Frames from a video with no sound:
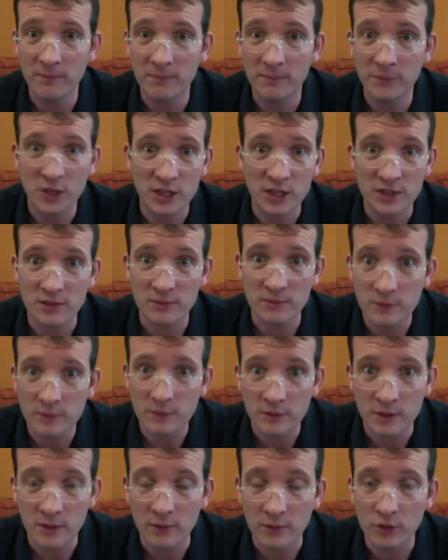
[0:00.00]
because
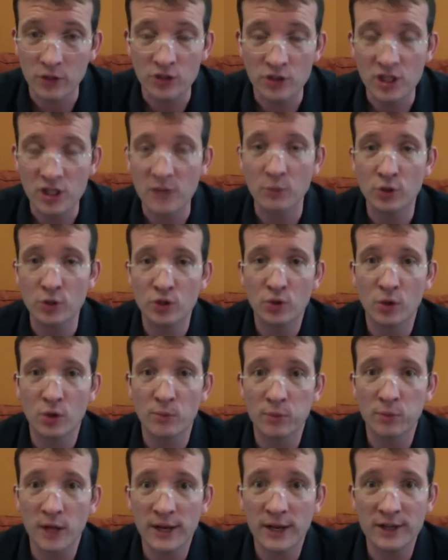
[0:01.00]
your team was
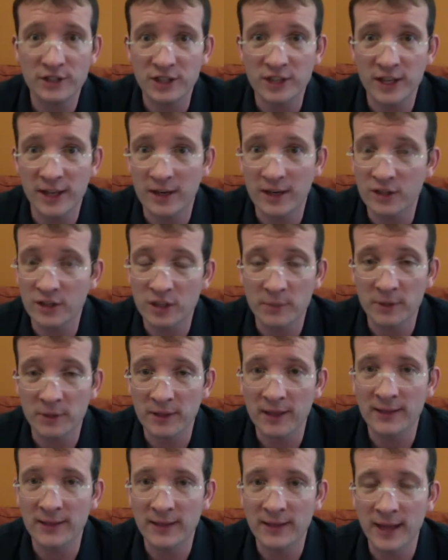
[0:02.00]
short players today or something
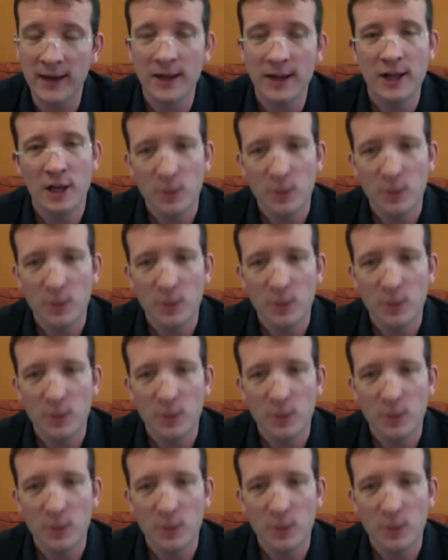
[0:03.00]
like that.